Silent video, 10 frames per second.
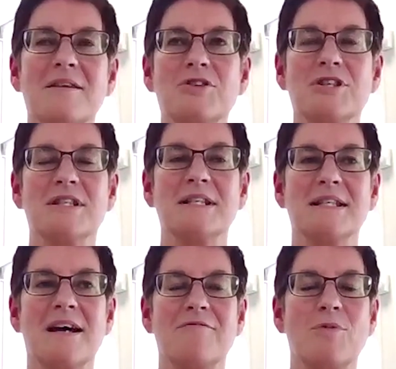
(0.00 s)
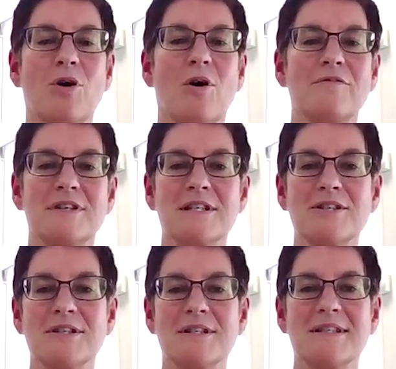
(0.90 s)
think we just need to have more
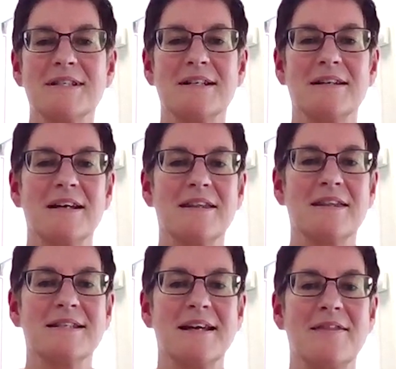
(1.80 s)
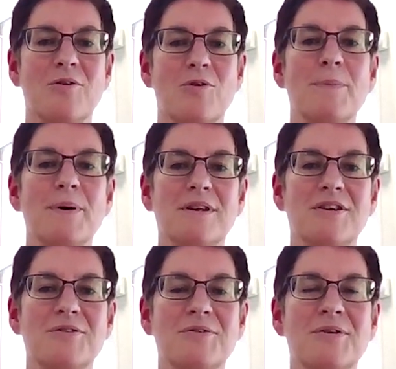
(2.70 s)
conversations like this in the open,
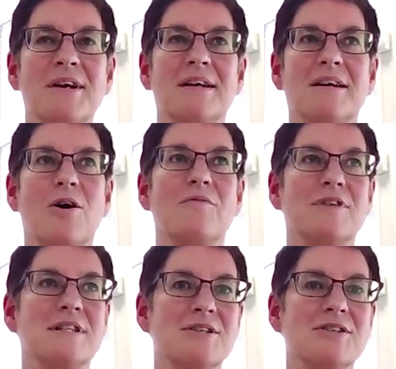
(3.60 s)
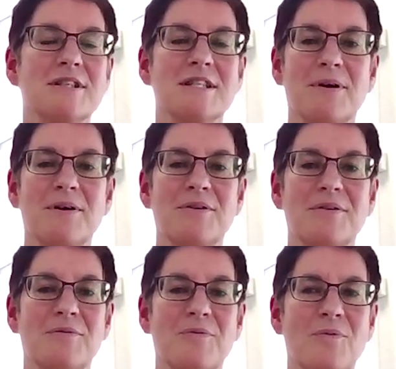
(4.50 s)
conversations about
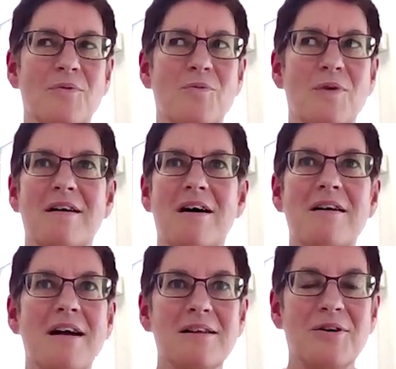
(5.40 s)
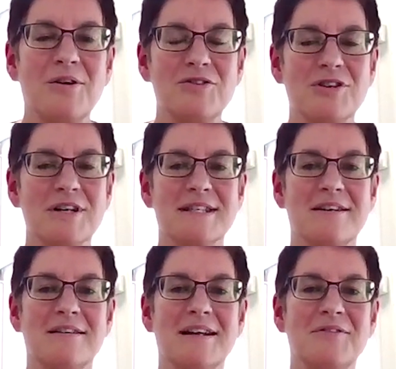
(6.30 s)
where are alcohol and drugs in
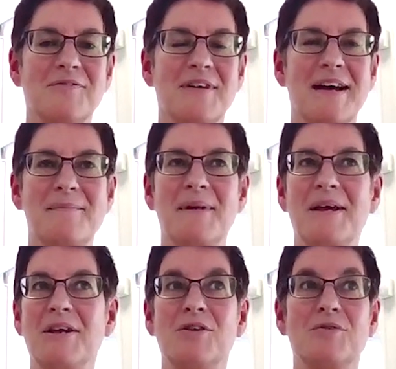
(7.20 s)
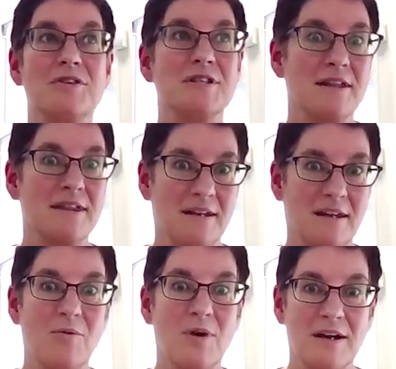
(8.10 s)
our life. There's nothing
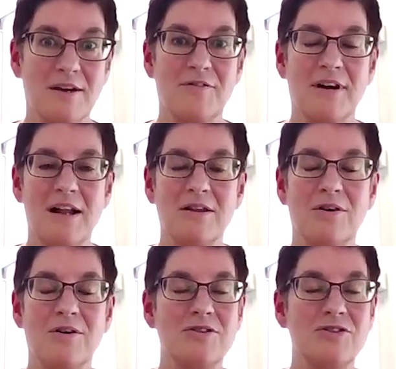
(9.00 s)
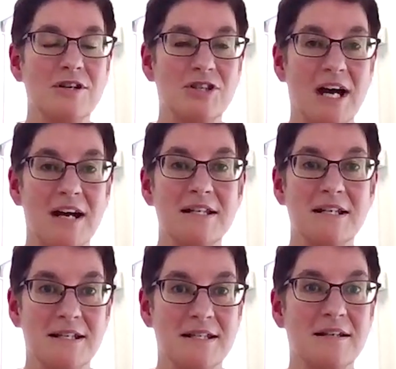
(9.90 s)
like working for an alcohol and drug
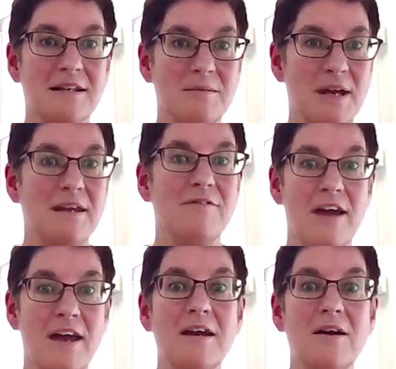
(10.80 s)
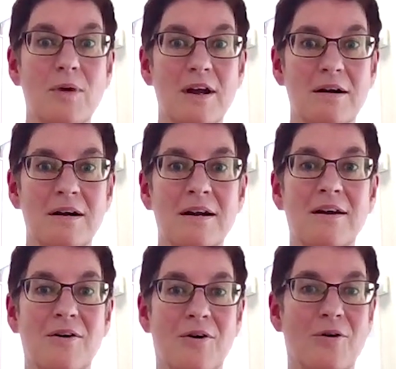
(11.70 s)
charity to suddenly make you very aware
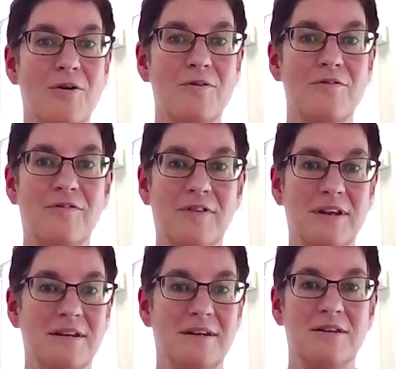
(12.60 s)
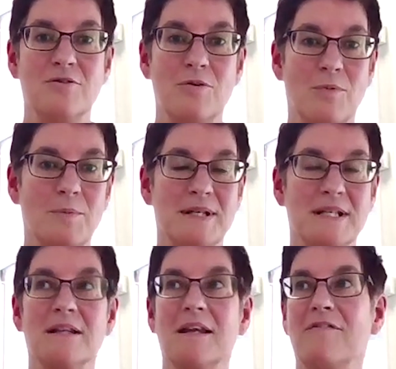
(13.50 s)
of, well,
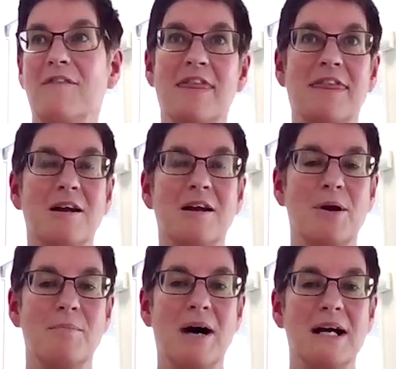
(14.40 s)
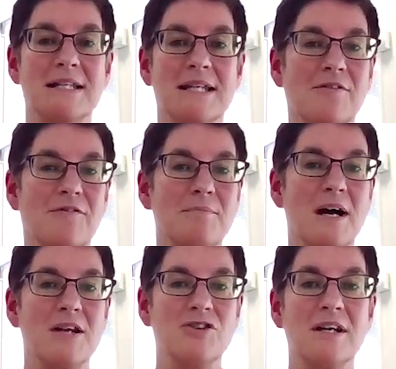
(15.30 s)
particularly if I think about myself and
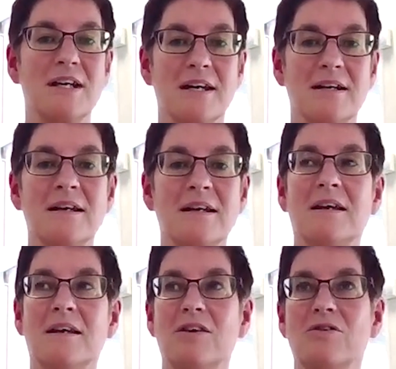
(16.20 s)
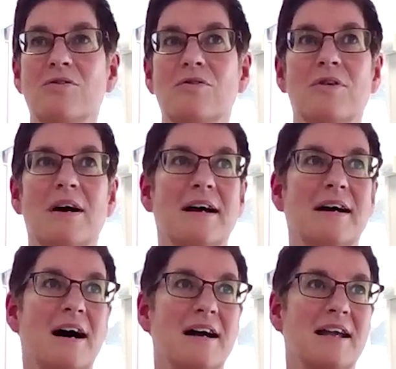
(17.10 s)
my drinking,
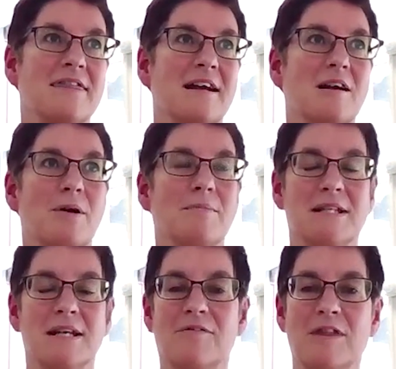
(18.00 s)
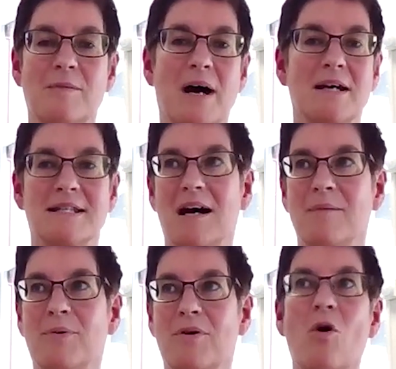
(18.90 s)
I can think about myself in the past. I
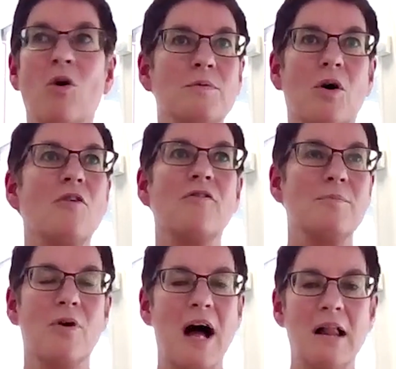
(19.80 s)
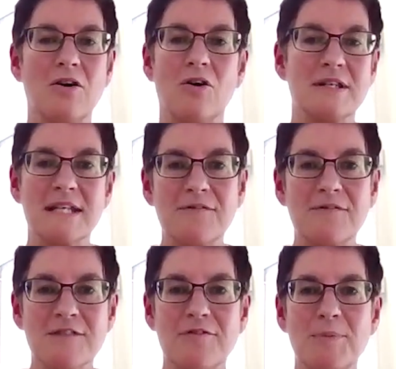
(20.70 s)
often bought alcohol as
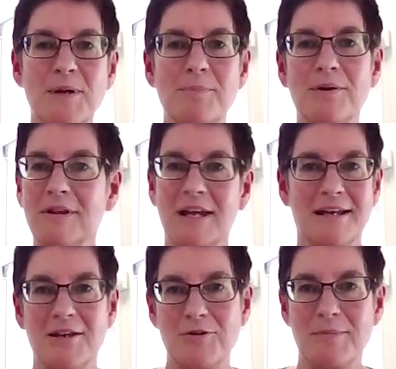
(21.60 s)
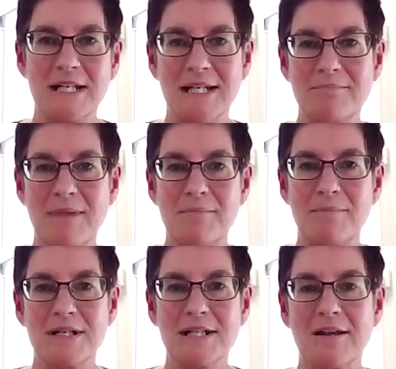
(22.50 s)
gifts for people, like, my team
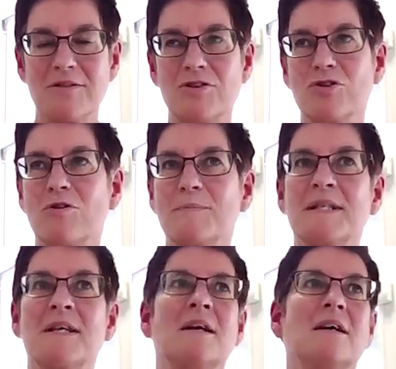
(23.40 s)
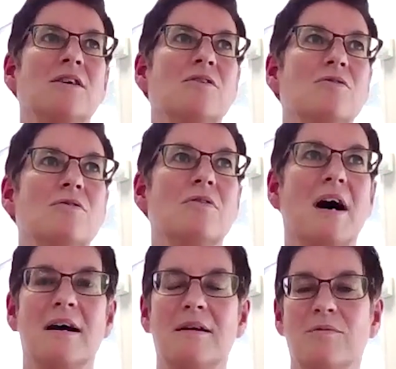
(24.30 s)
members and other jobs.
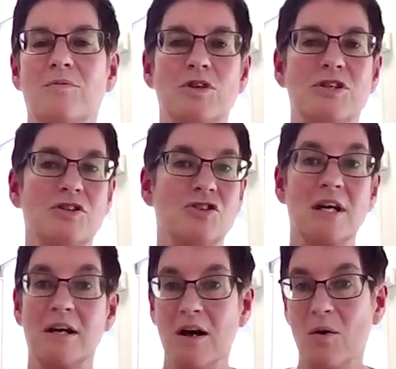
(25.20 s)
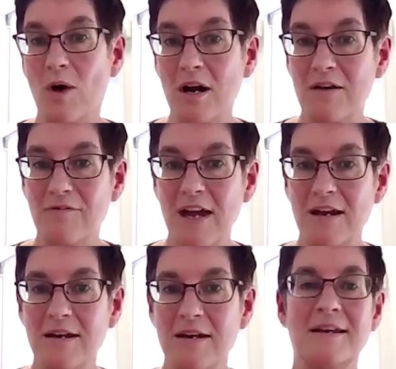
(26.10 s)
I would drink at a work
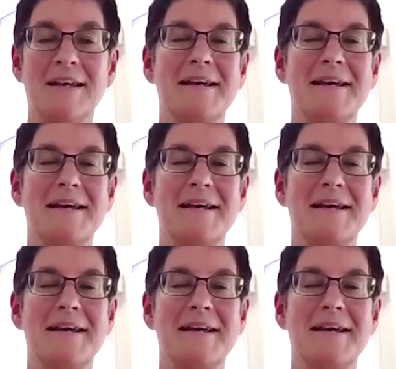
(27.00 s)
event.